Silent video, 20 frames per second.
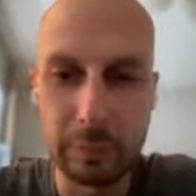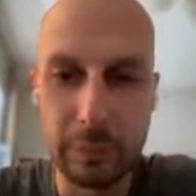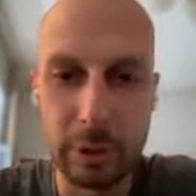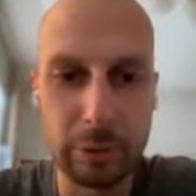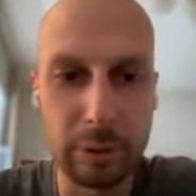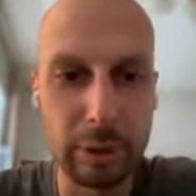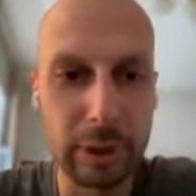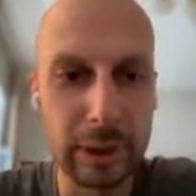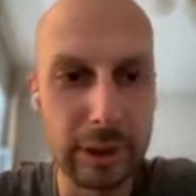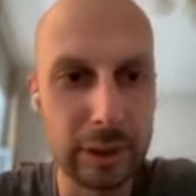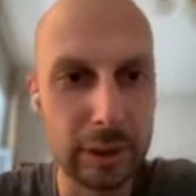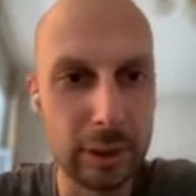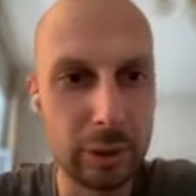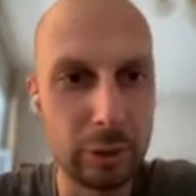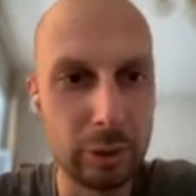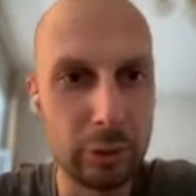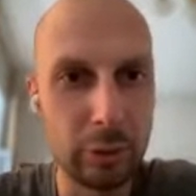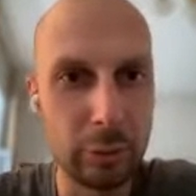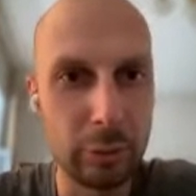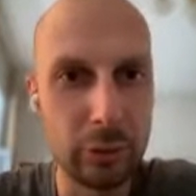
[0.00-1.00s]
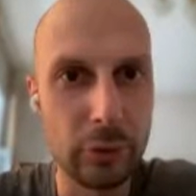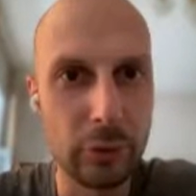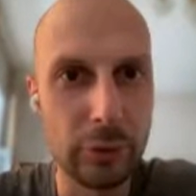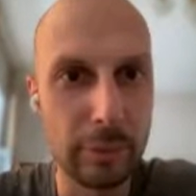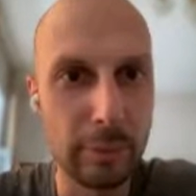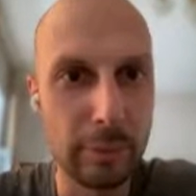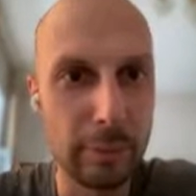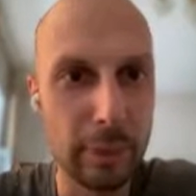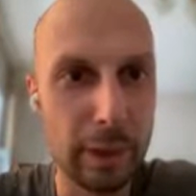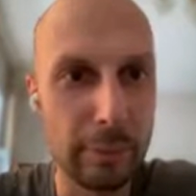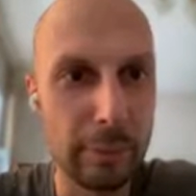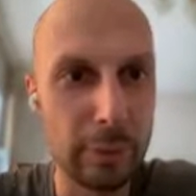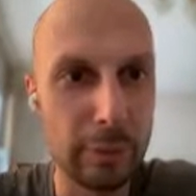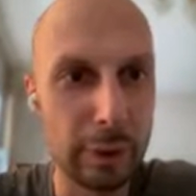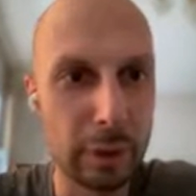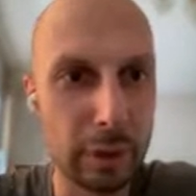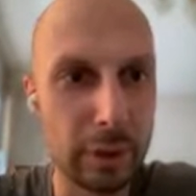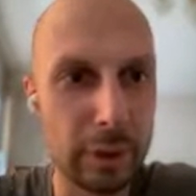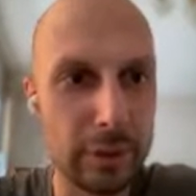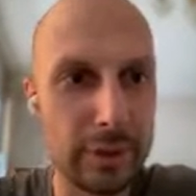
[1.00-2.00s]
related to some
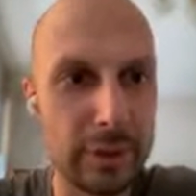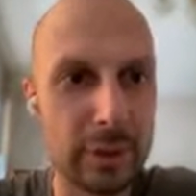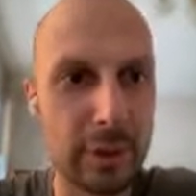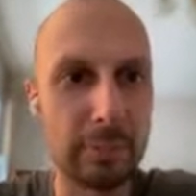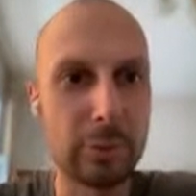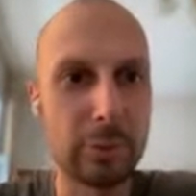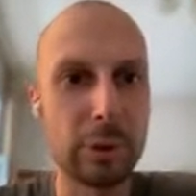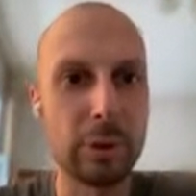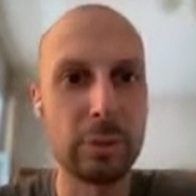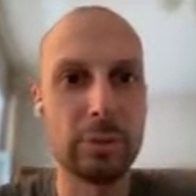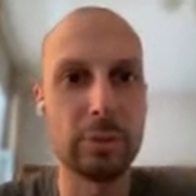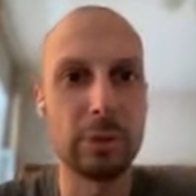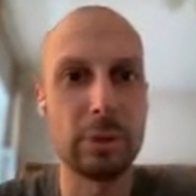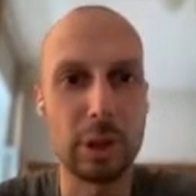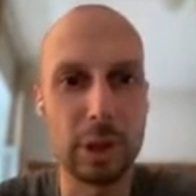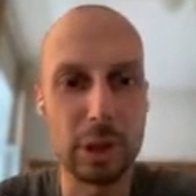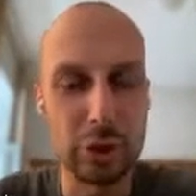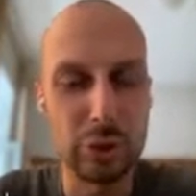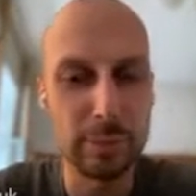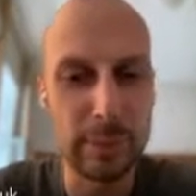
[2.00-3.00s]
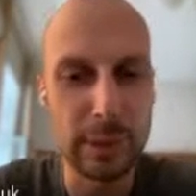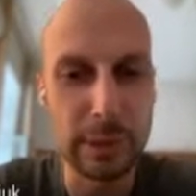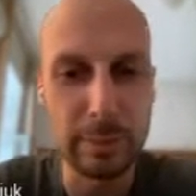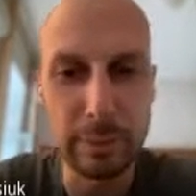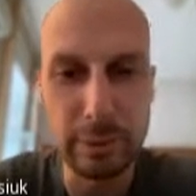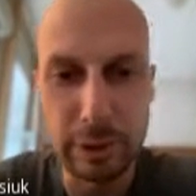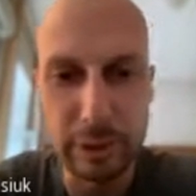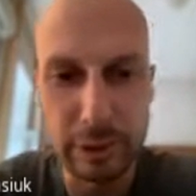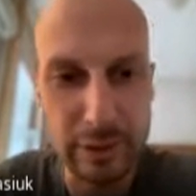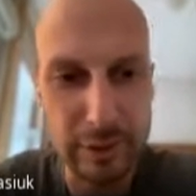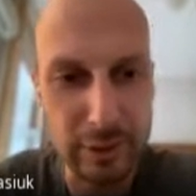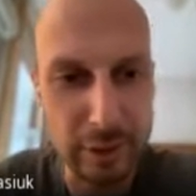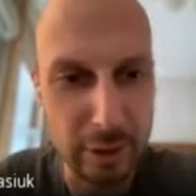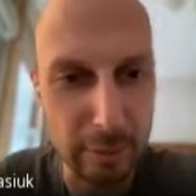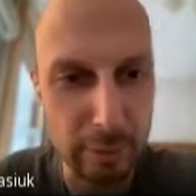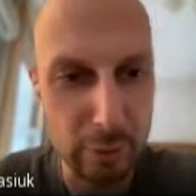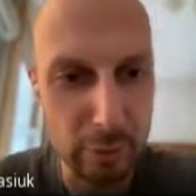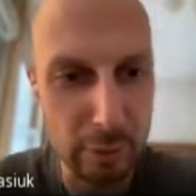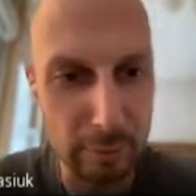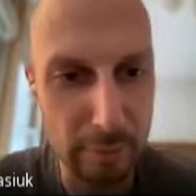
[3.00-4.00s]
memory consumption, large memory
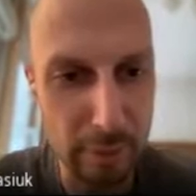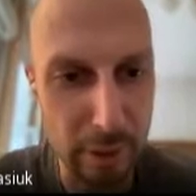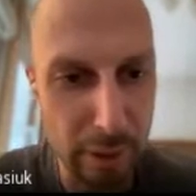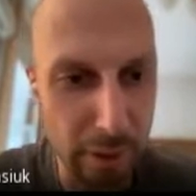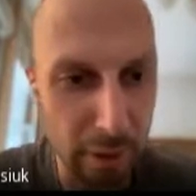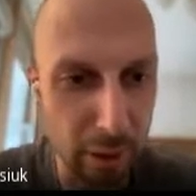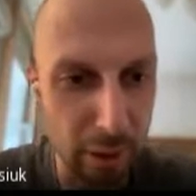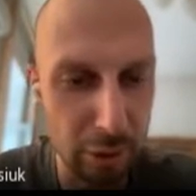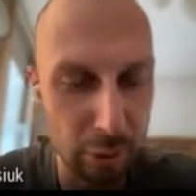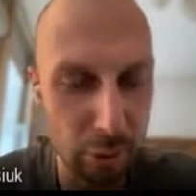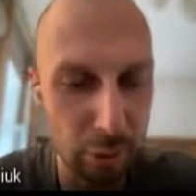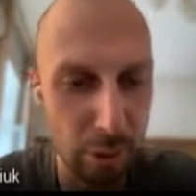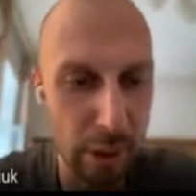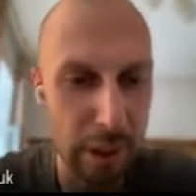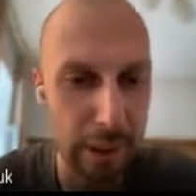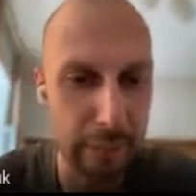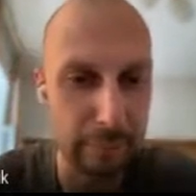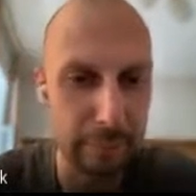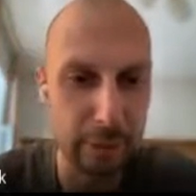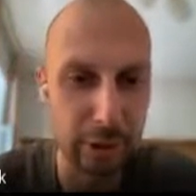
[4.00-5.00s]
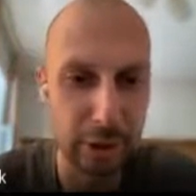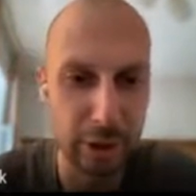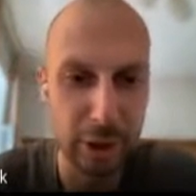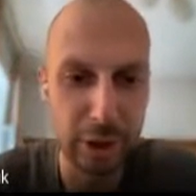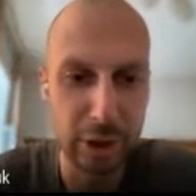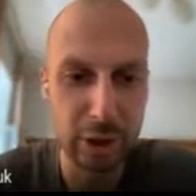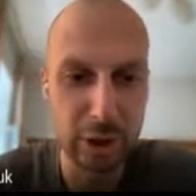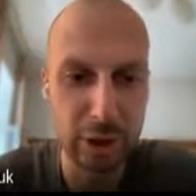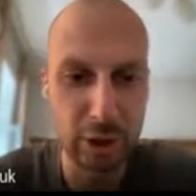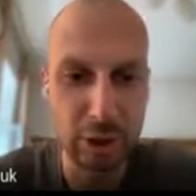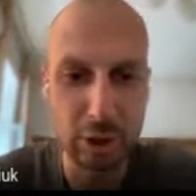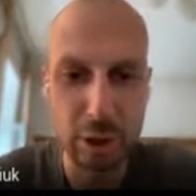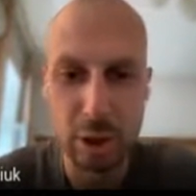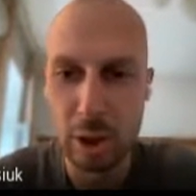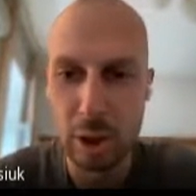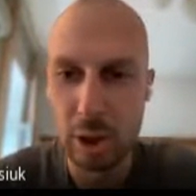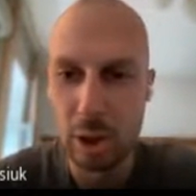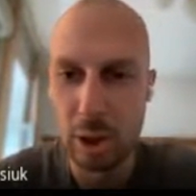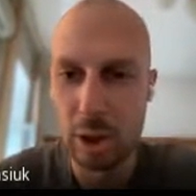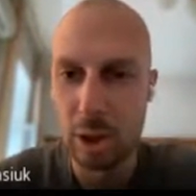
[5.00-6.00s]
consumption by the UI application.
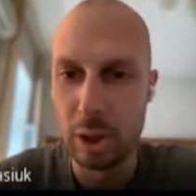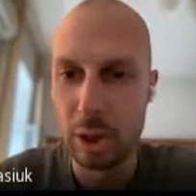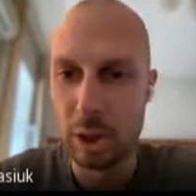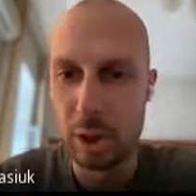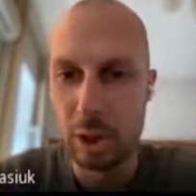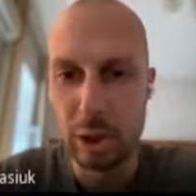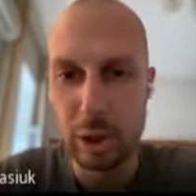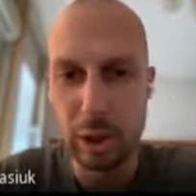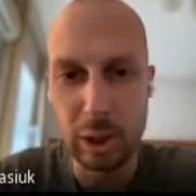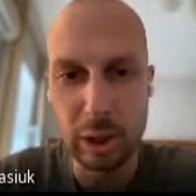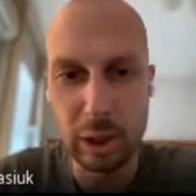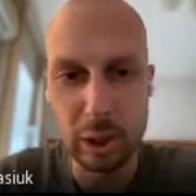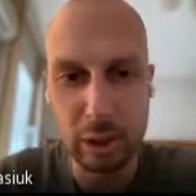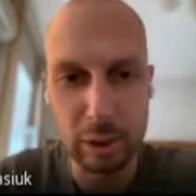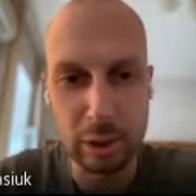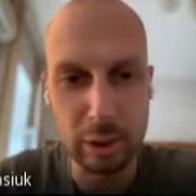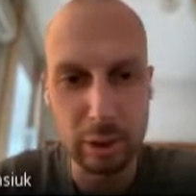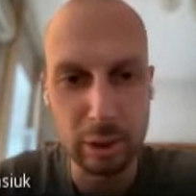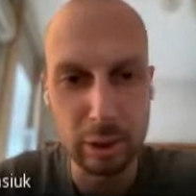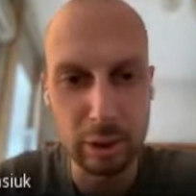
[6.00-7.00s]
And